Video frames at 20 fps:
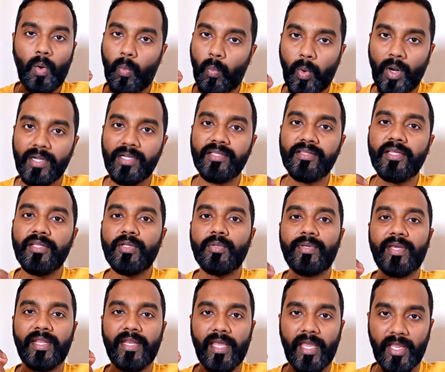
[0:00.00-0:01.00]
Only then you
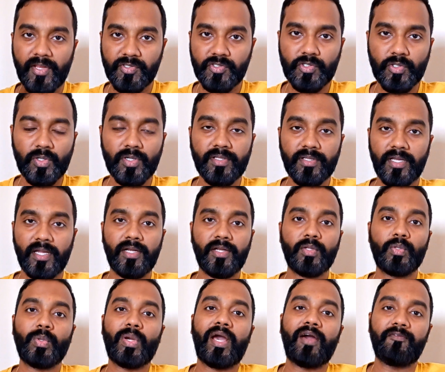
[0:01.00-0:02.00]
can ensure
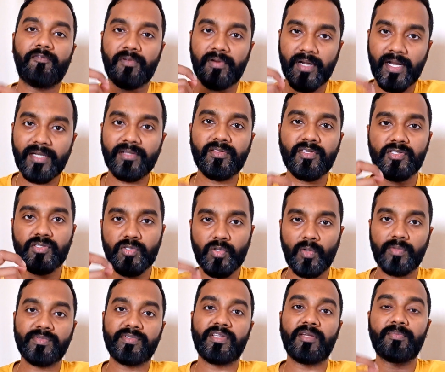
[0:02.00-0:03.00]
that you have read this
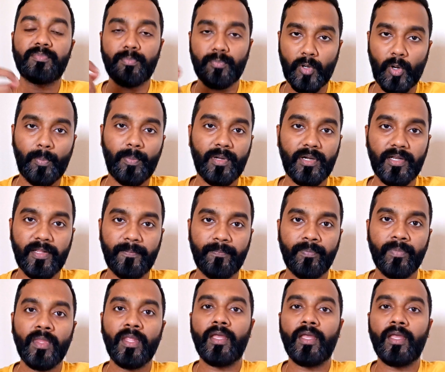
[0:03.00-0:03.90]
concept properly.